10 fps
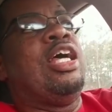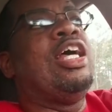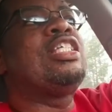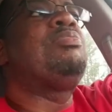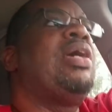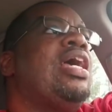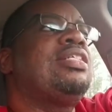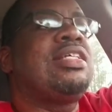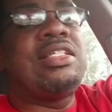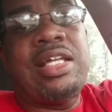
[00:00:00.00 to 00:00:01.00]
His
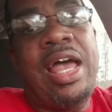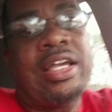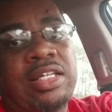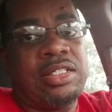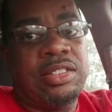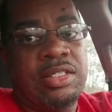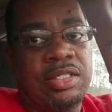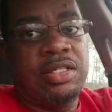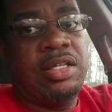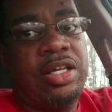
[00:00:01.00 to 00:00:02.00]
pants are sagging.
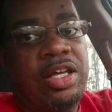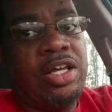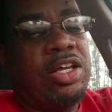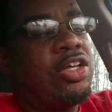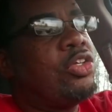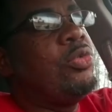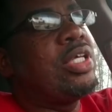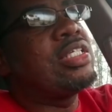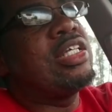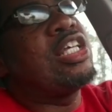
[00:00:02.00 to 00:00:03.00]
You
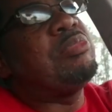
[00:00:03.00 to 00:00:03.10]
can see his